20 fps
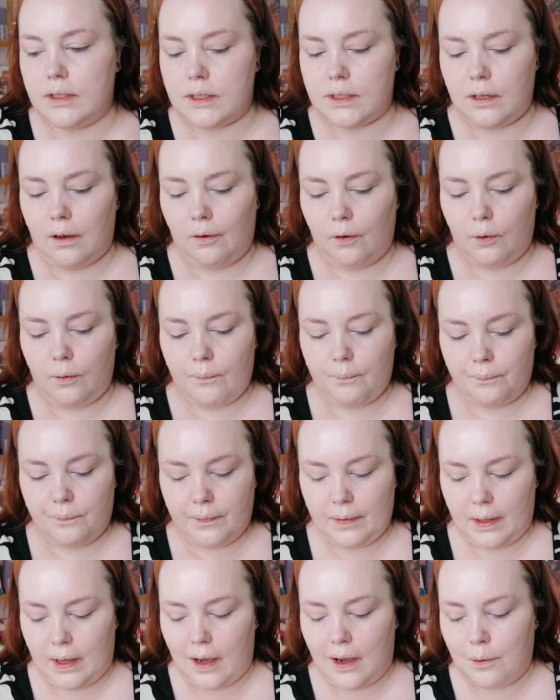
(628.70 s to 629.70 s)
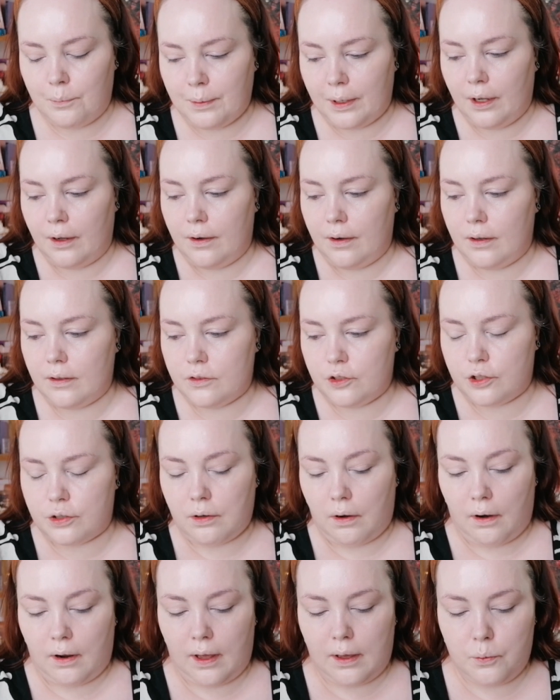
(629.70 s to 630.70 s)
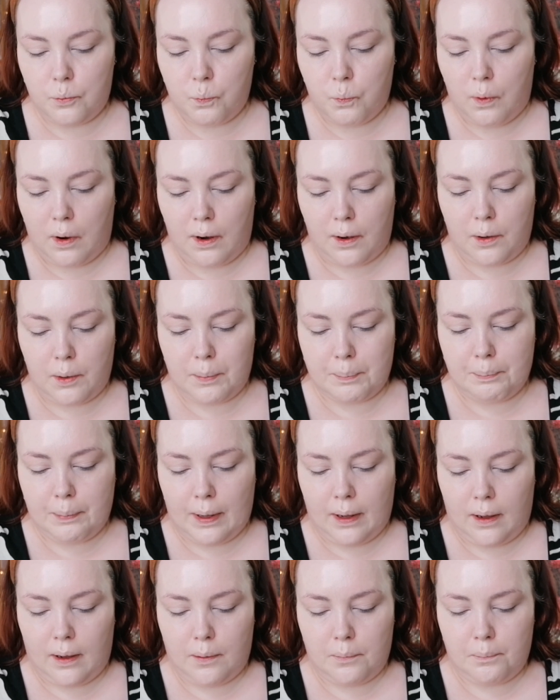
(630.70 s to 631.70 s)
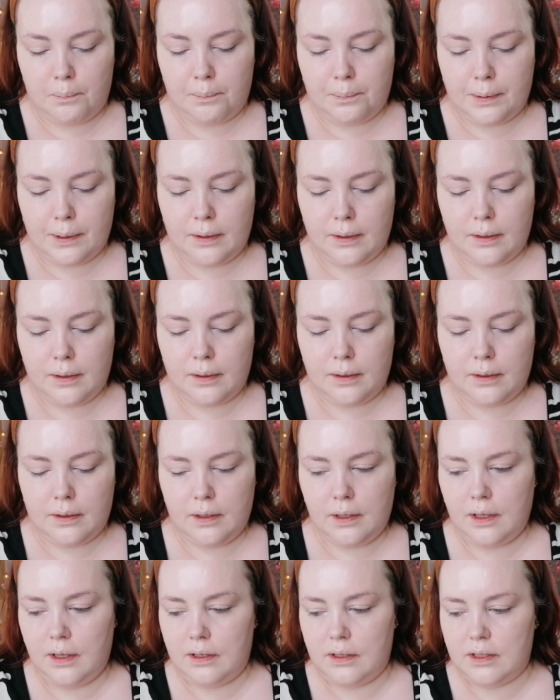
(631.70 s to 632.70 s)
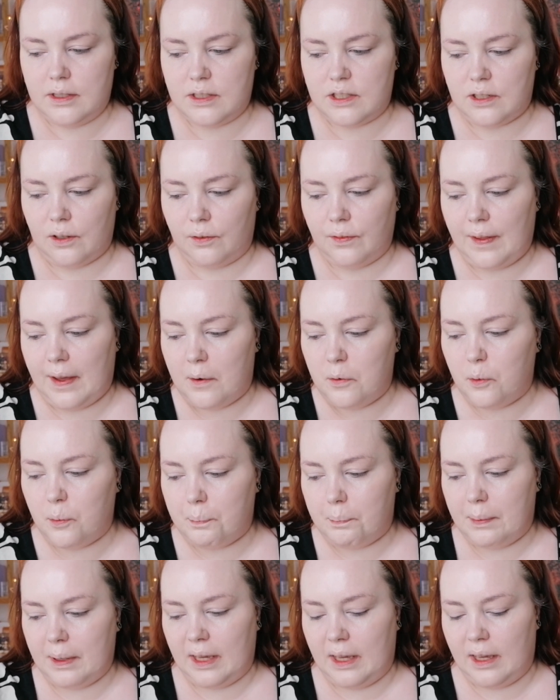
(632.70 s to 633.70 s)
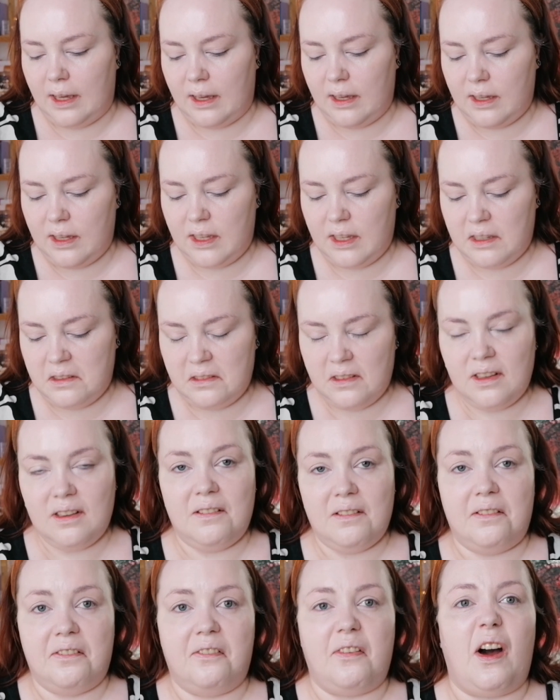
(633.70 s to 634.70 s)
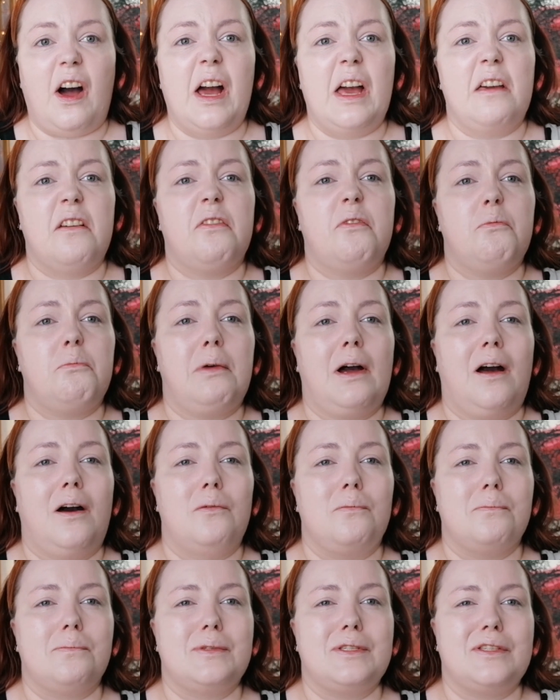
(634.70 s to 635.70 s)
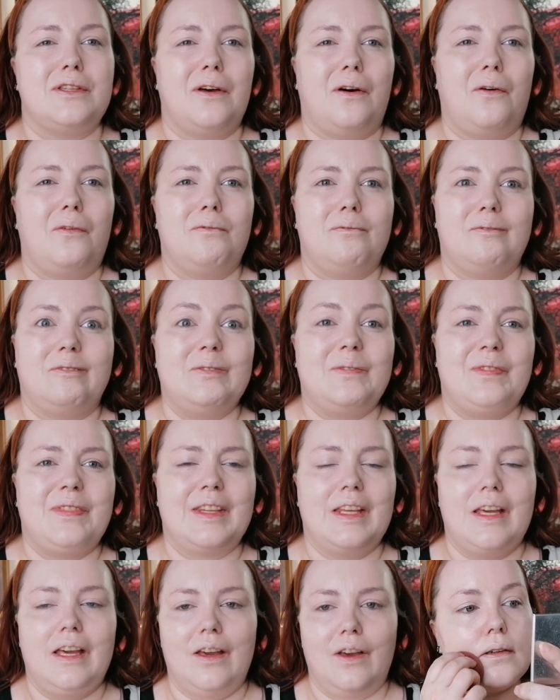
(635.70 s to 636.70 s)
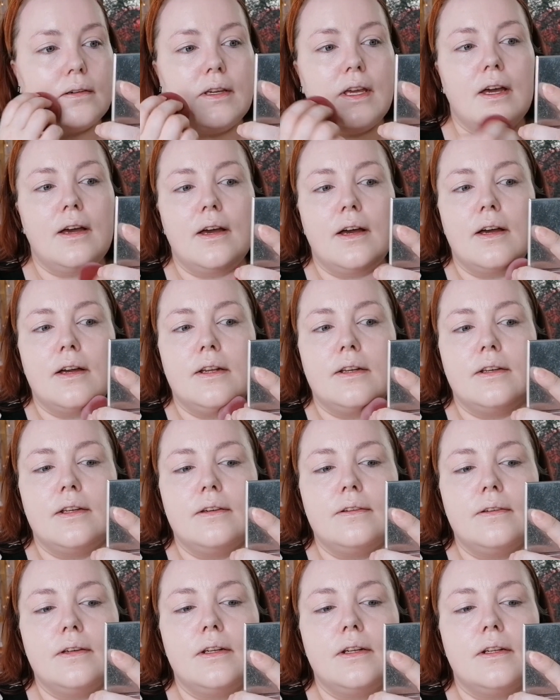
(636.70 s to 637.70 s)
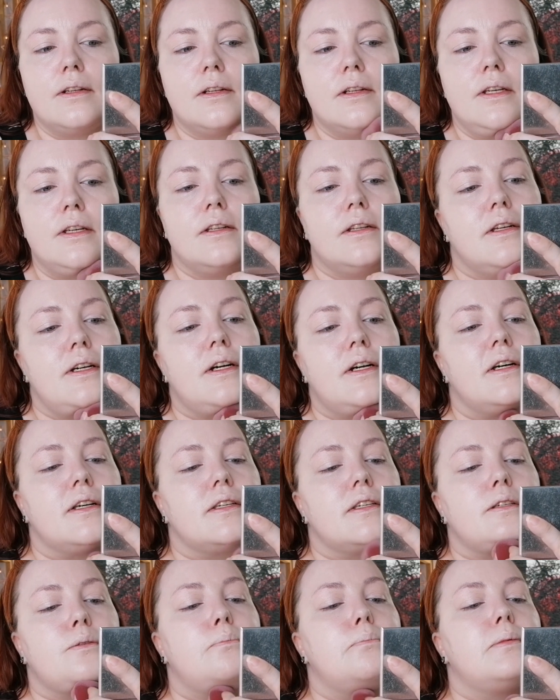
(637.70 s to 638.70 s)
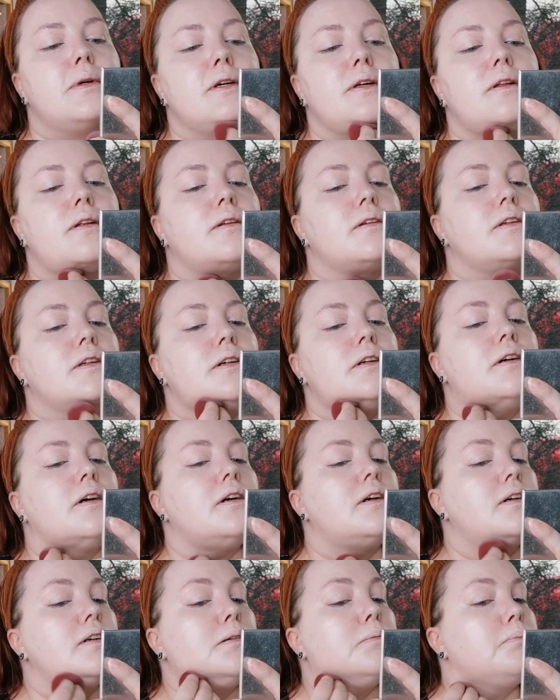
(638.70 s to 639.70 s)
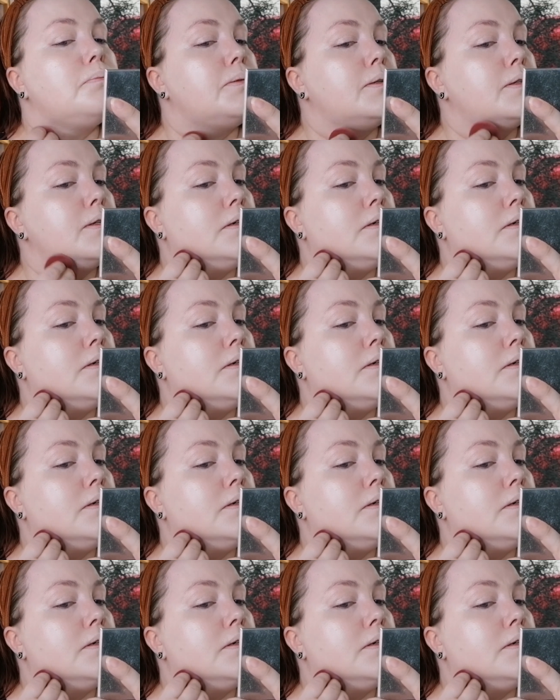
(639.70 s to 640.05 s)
So I'm gonna try 1 pump. So that would be 5 pumps. So yeah, it definitely does build up.